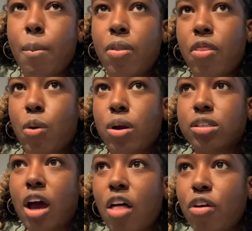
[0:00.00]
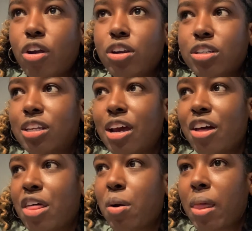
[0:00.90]
and then there was others
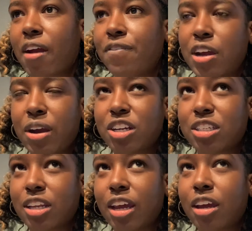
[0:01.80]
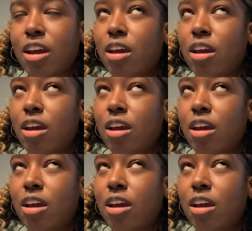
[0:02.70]
that were like very just like,